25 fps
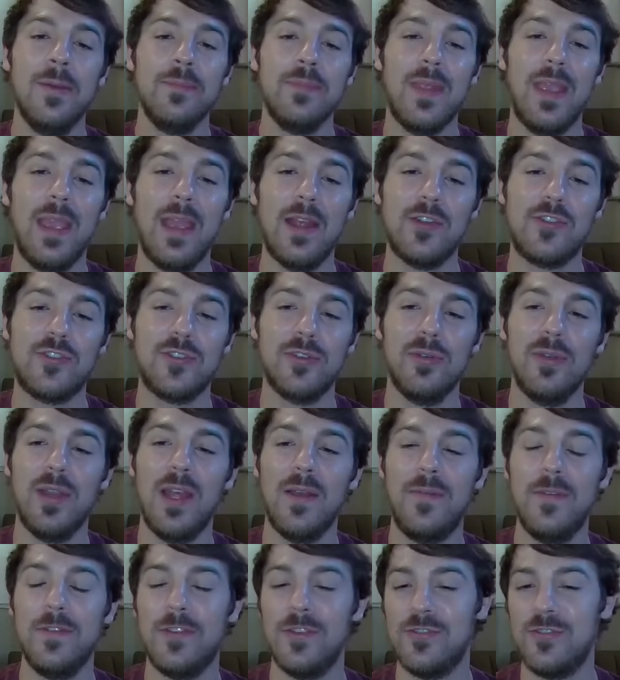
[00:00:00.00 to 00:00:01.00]
And sure
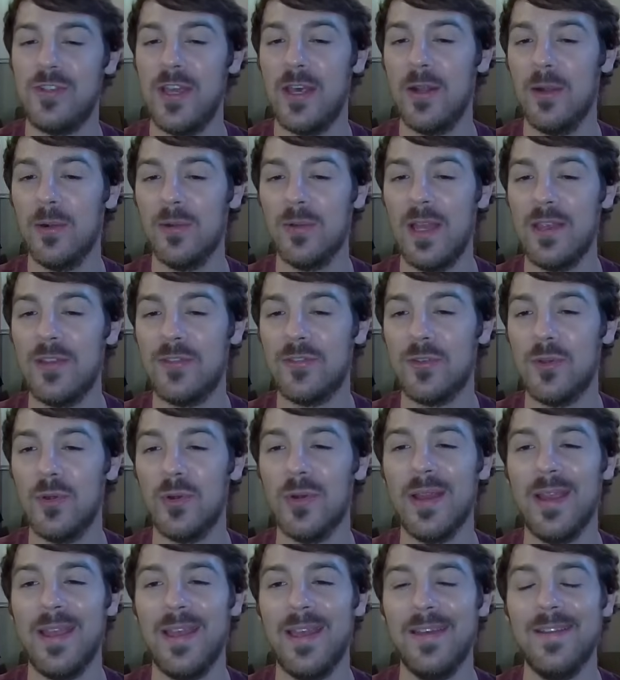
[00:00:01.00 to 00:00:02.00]
enough, it's a Shadow
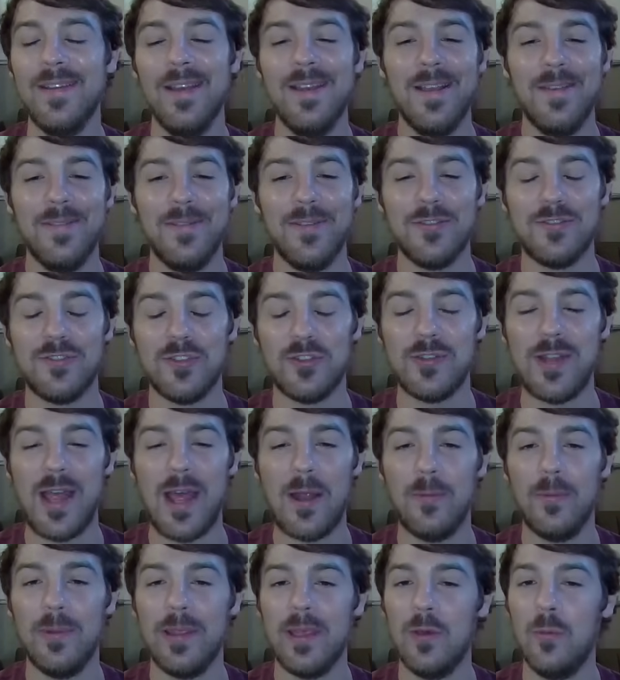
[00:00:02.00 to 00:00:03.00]
Gliscor, and there's just
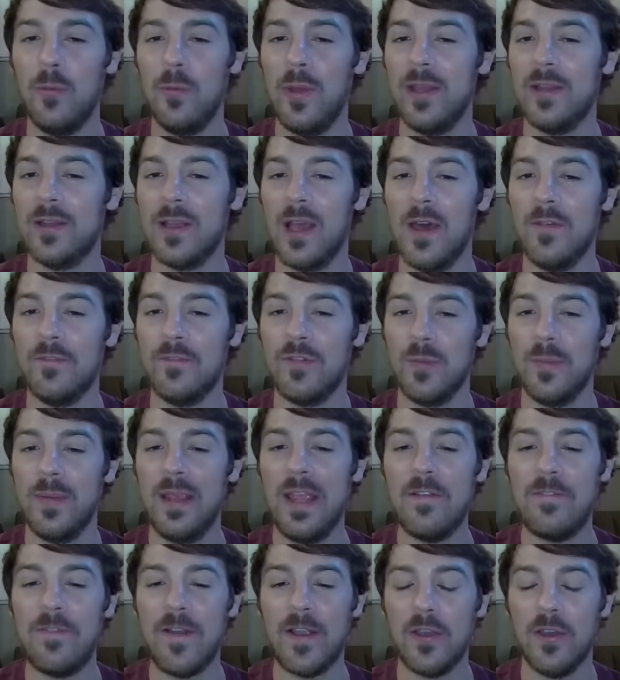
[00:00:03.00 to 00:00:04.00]
not really a win con for me.
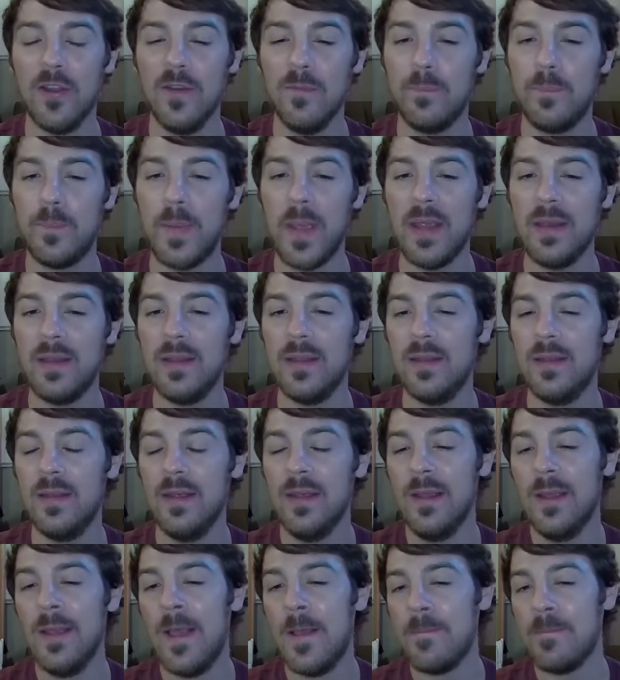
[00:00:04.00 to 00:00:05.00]
If I could have baited,
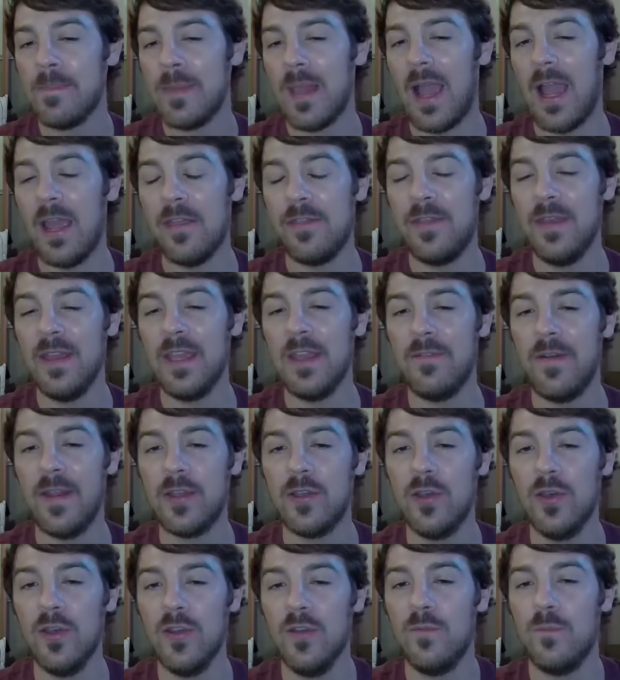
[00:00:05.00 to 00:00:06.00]
I think if I
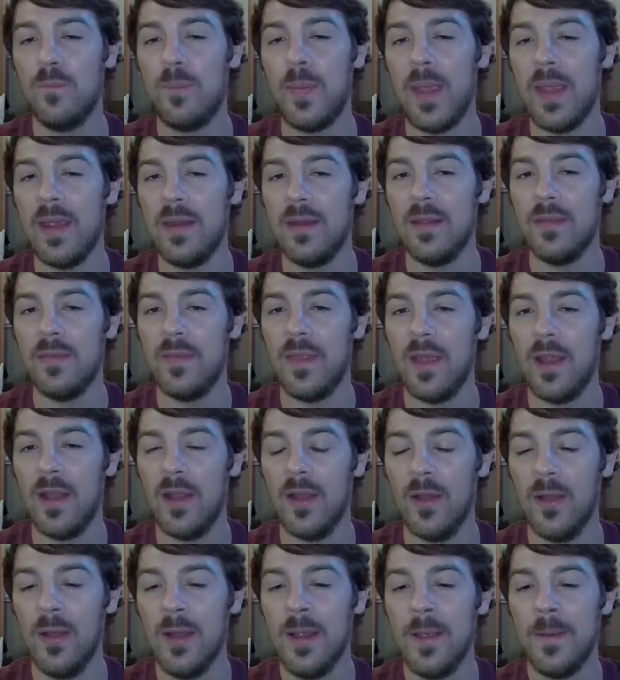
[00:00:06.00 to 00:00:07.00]
could have baited
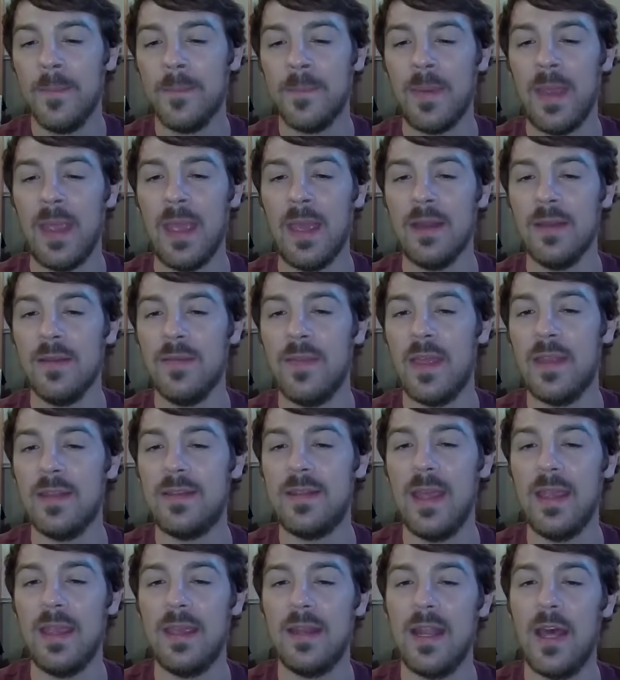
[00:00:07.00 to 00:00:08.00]
there and then
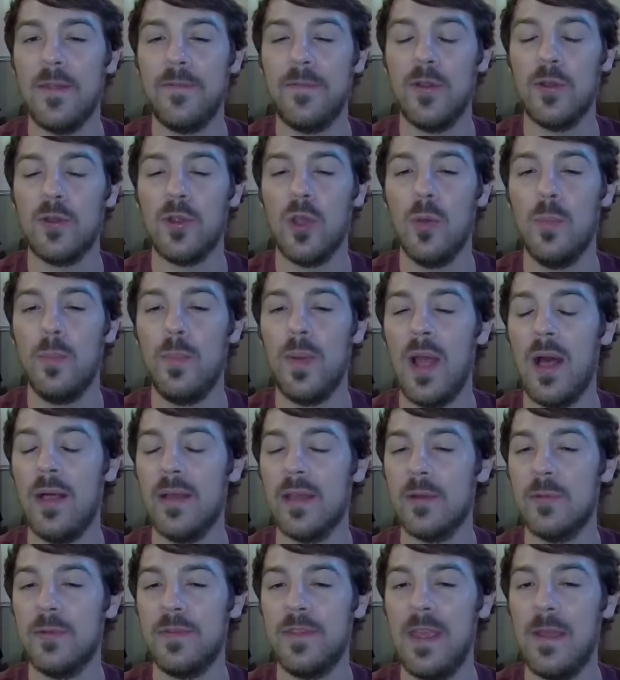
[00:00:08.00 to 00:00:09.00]
taken out their
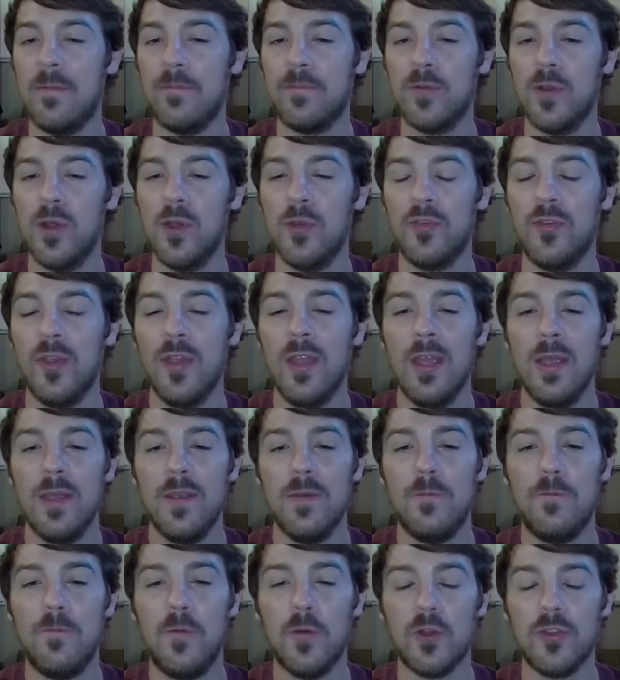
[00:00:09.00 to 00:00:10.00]
Cobalion with the Ampharos,
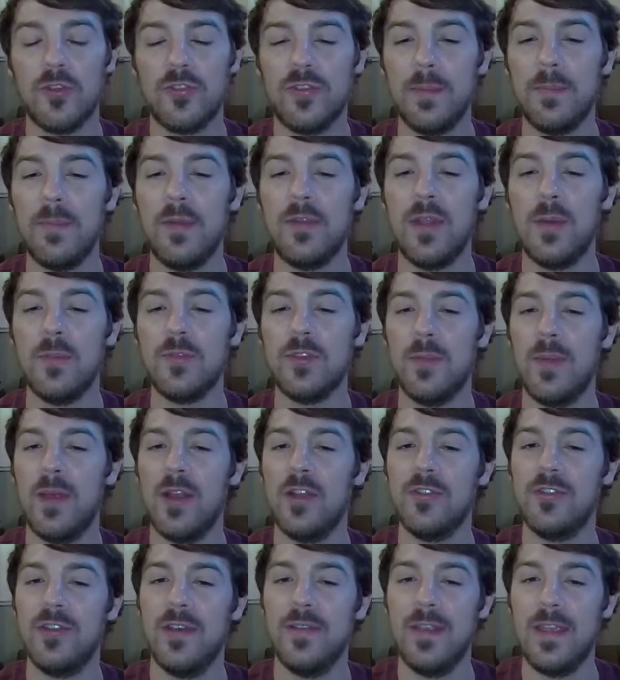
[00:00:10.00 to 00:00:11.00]
forced them to dump some
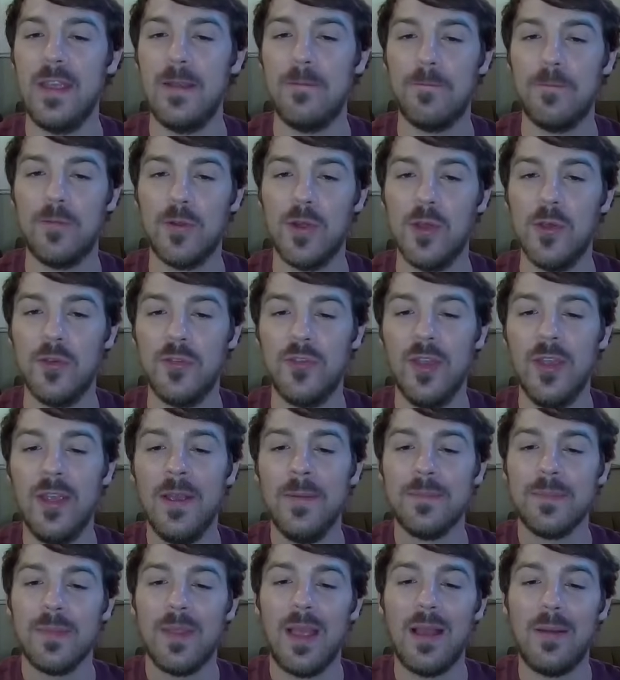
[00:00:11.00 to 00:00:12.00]
energy on the Ampharos,
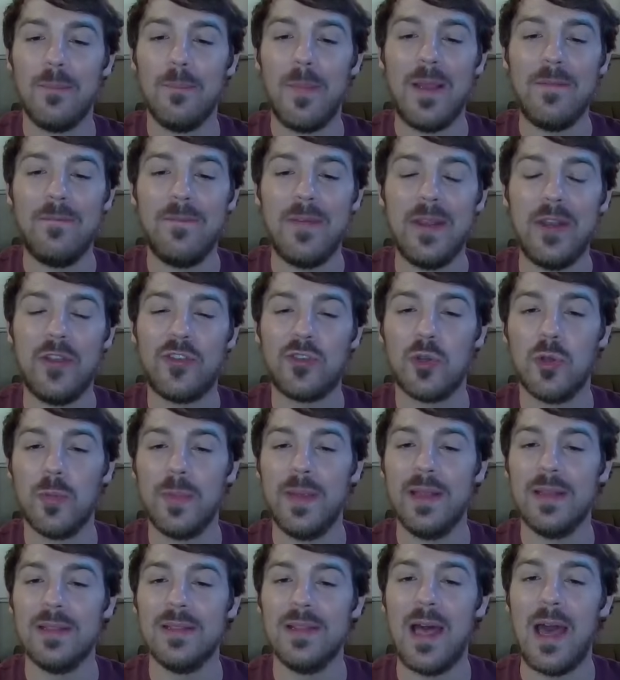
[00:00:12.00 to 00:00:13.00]
my Venusaur would
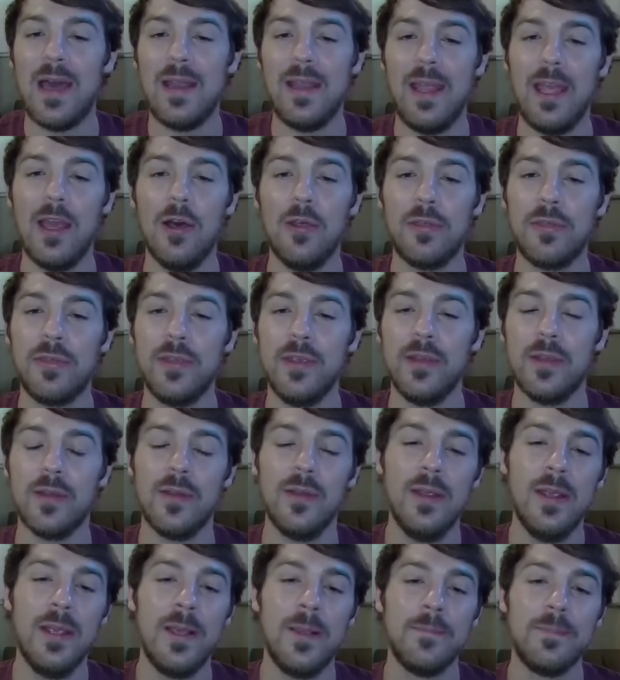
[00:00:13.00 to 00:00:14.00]
be a lot
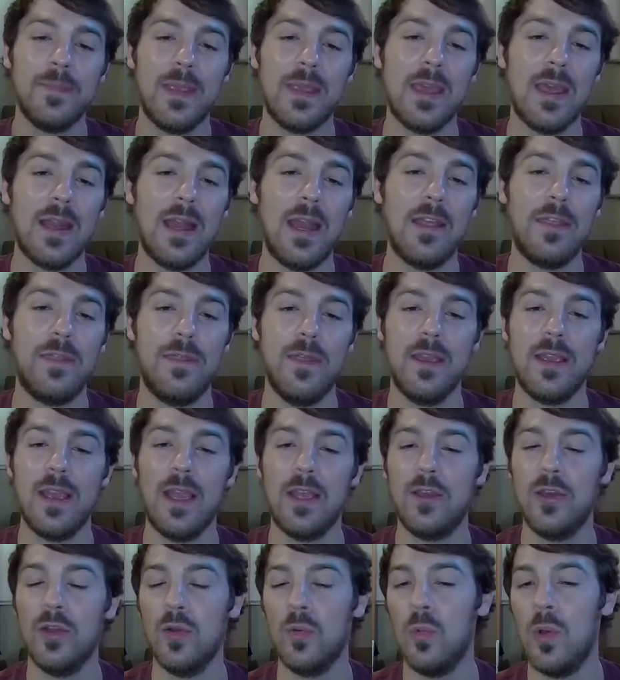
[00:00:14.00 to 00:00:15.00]
healthier, and I think
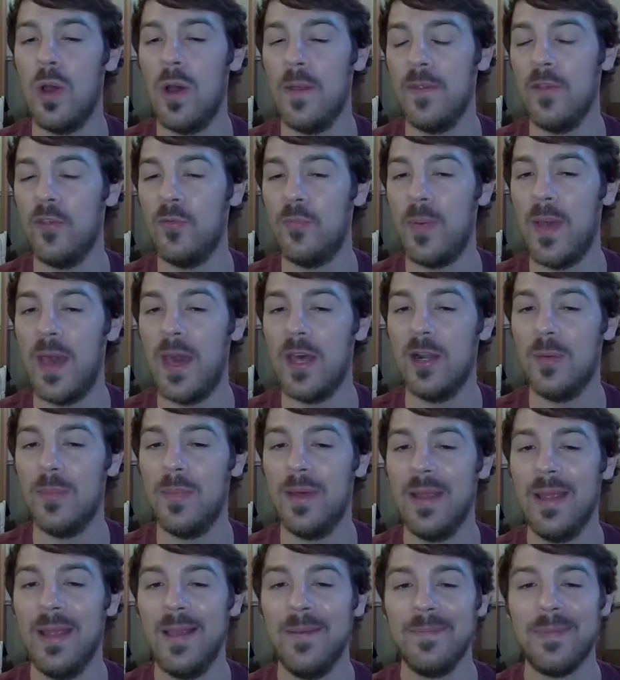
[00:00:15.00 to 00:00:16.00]
I could have won this battle.
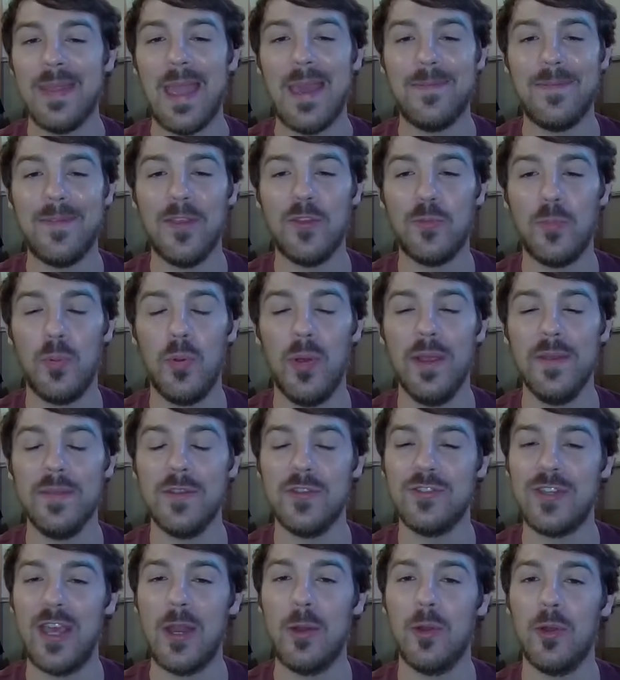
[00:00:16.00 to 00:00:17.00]
But at this point,
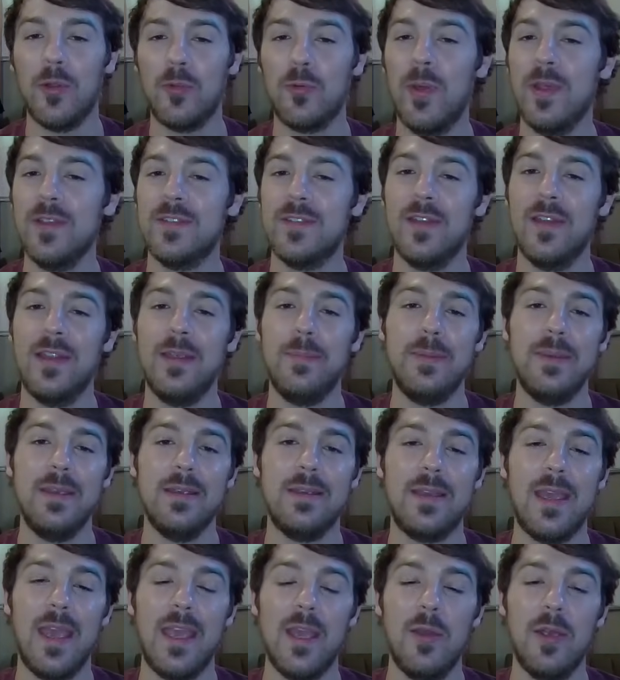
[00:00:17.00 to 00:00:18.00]
the Shadow Earthquake's going to
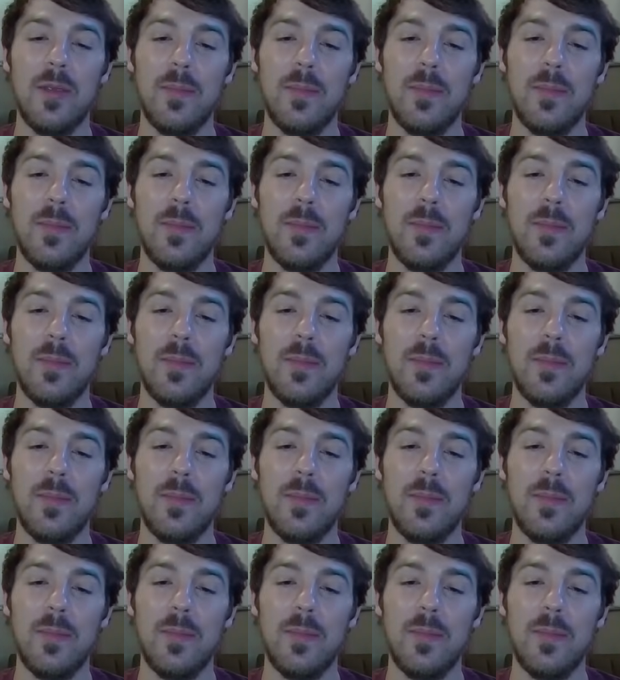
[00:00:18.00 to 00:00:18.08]
be KOing